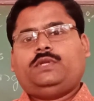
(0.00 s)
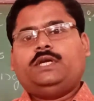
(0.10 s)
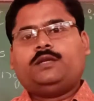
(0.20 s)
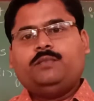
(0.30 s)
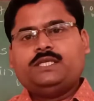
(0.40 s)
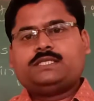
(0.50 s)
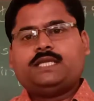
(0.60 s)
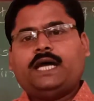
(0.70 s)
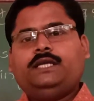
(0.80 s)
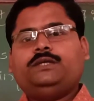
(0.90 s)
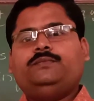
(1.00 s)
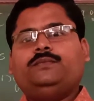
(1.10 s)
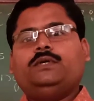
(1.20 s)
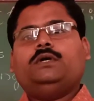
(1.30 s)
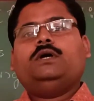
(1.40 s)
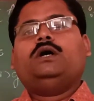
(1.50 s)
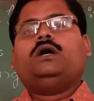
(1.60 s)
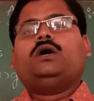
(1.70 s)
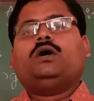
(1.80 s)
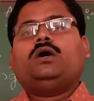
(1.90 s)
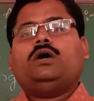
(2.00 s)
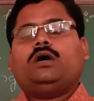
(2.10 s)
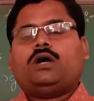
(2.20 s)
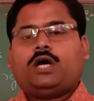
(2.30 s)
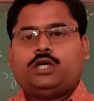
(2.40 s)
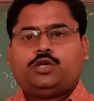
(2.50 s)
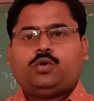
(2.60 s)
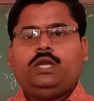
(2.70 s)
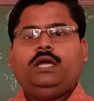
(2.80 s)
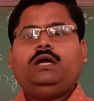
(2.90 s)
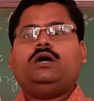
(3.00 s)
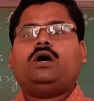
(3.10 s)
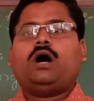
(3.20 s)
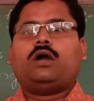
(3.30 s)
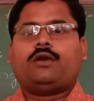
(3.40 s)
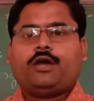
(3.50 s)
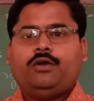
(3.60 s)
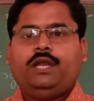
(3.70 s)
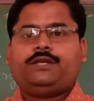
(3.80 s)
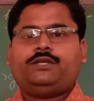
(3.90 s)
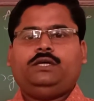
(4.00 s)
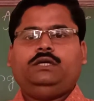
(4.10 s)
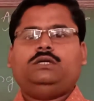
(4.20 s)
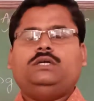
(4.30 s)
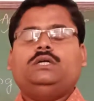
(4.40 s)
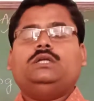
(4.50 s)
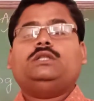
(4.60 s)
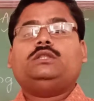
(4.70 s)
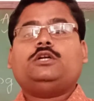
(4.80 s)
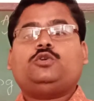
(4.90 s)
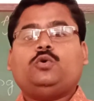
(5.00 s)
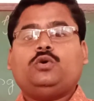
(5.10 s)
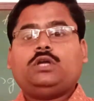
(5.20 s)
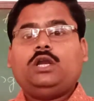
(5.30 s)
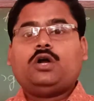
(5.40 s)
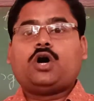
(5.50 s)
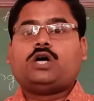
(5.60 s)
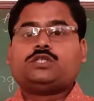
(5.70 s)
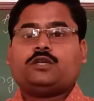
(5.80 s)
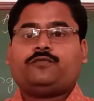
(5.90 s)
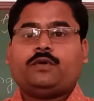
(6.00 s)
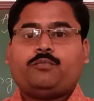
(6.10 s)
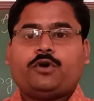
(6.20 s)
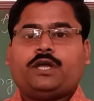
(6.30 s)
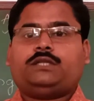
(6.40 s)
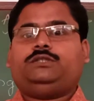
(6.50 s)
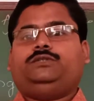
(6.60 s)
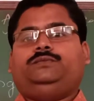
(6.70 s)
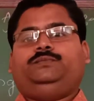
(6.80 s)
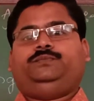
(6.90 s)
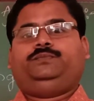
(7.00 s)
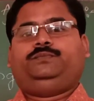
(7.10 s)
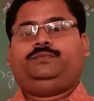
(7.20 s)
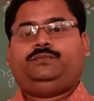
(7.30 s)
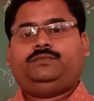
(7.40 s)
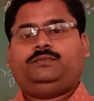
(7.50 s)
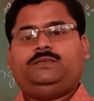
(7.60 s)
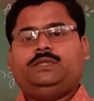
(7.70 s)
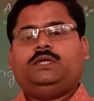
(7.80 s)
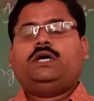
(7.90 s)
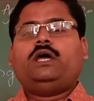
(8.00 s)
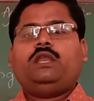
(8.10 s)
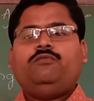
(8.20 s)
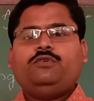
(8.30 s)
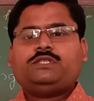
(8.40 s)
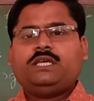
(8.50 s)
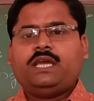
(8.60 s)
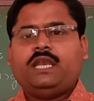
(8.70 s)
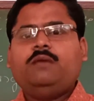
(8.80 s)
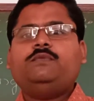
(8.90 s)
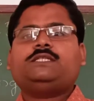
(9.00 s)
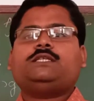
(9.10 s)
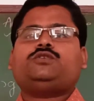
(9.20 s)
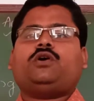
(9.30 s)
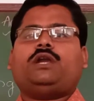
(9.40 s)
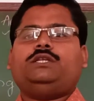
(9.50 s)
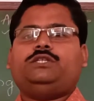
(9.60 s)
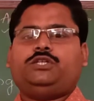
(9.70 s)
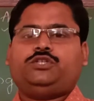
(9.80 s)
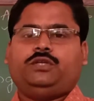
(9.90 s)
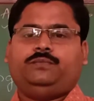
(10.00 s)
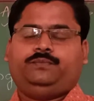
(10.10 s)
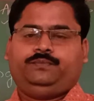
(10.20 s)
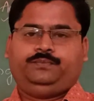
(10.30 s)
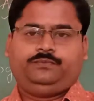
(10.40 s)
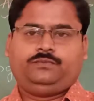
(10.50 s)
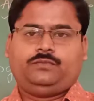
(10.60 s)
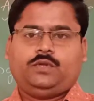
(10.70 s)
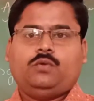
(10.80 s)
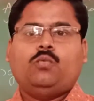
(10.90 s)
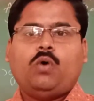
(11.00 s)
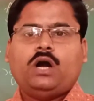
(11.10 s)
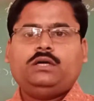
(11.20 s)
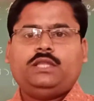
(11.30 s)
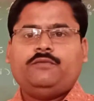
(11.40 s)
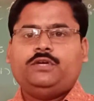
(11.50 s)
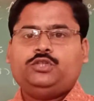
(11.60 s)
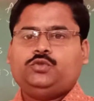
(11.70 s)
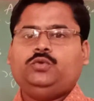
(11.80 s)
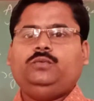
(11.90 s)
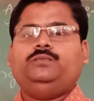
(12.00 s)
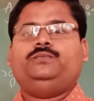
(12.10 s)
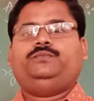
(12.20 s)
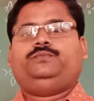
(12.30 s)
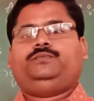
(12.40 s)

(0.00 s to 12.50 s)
It means that controlling or regulating the total cost of the product. And if you see any business organization, what they will do,